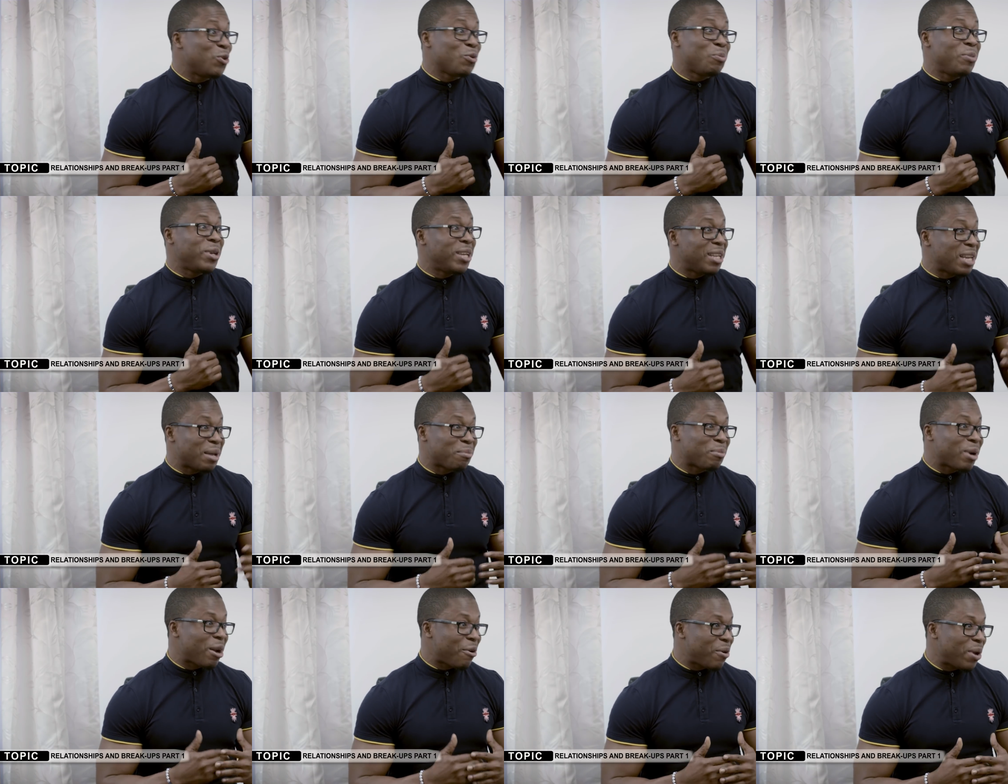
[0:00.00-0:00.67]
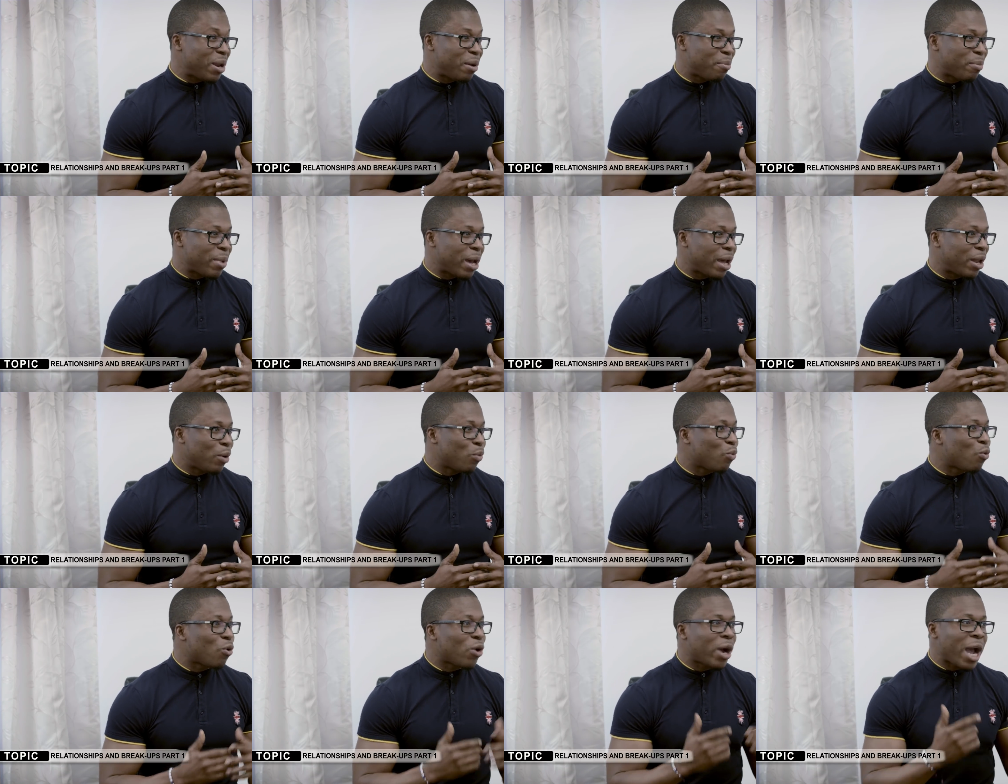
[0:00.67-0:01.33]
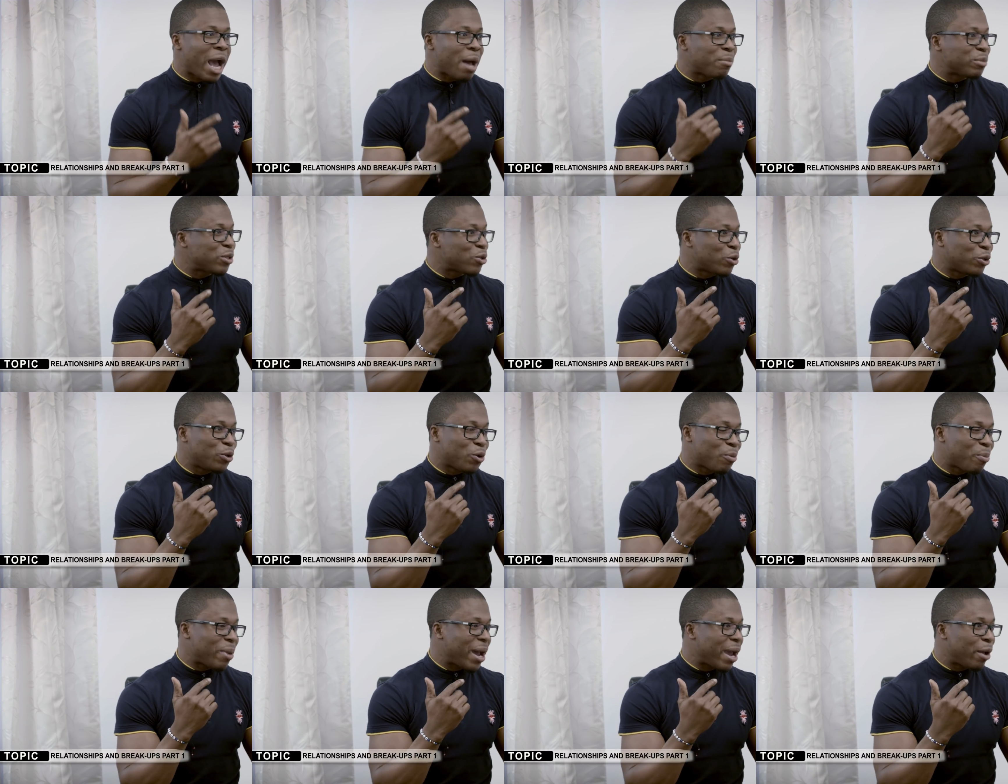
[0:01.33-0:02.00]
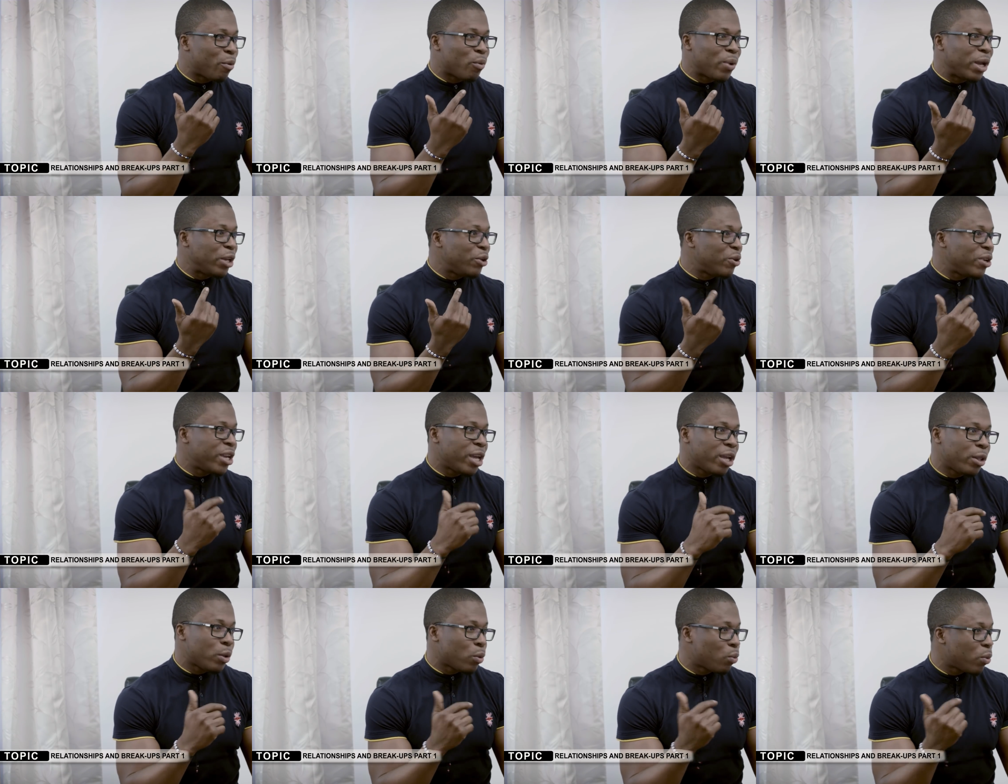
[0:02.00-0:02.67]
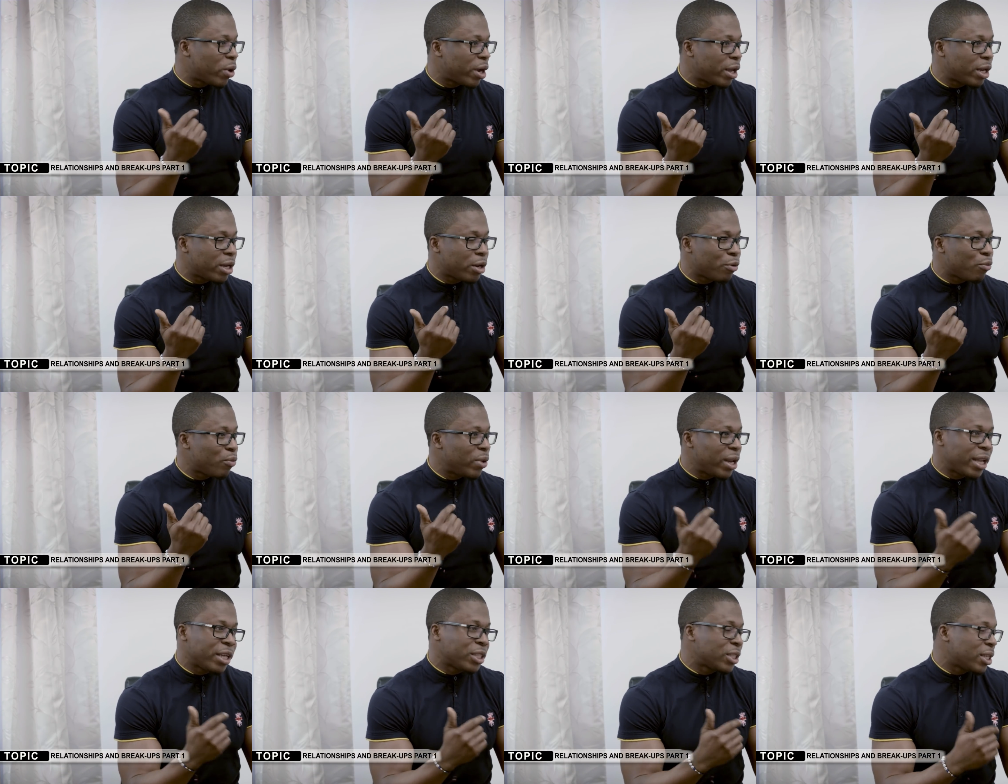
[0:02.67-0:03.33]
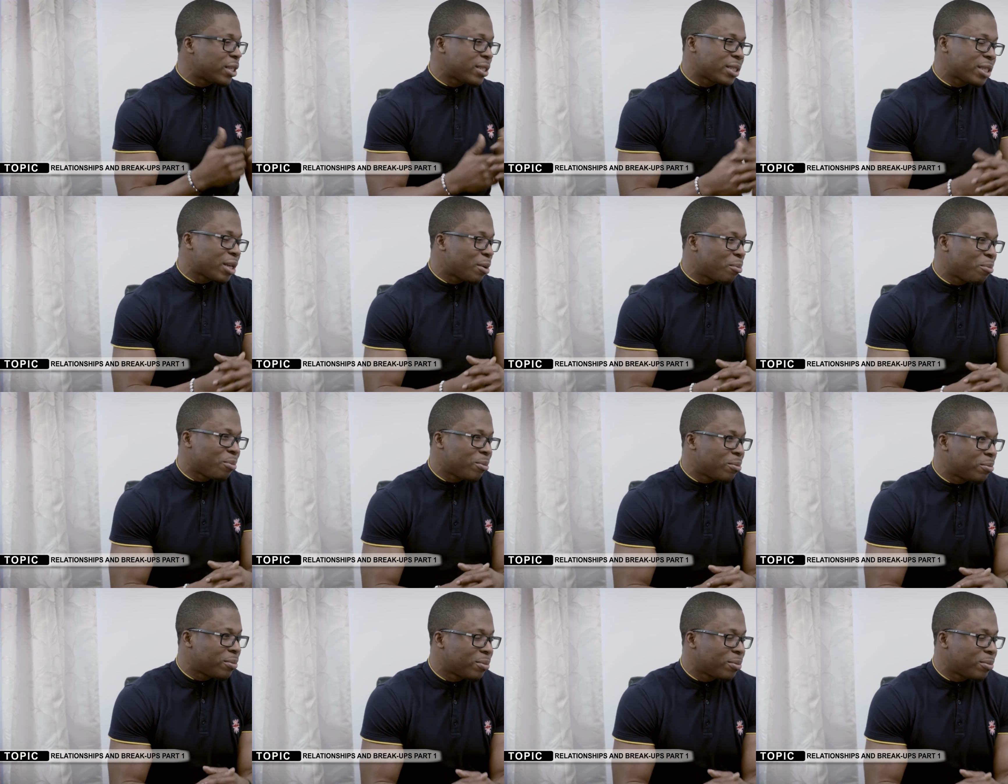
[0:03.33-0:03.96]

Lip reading: You being a married man, what comes on your mind when you hear the word relationship?